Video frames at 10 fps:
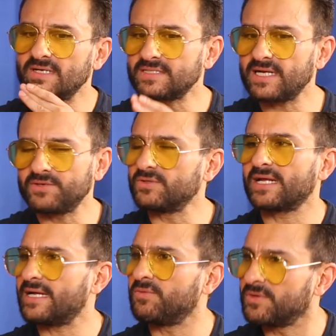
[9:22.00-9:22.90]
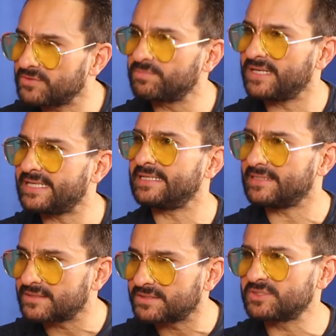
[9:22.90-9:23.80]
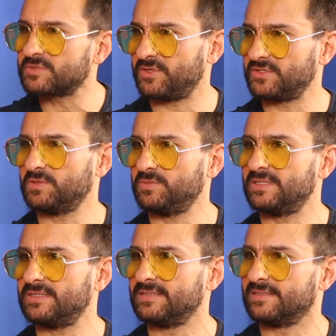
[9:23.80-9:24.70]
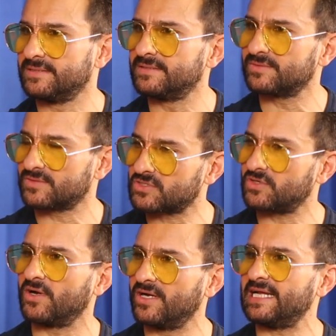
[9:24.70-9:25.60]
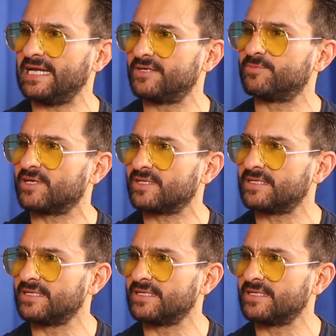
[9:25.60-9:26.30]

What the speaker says: So I said, I don't care. I want to play the responsible stronger elder brother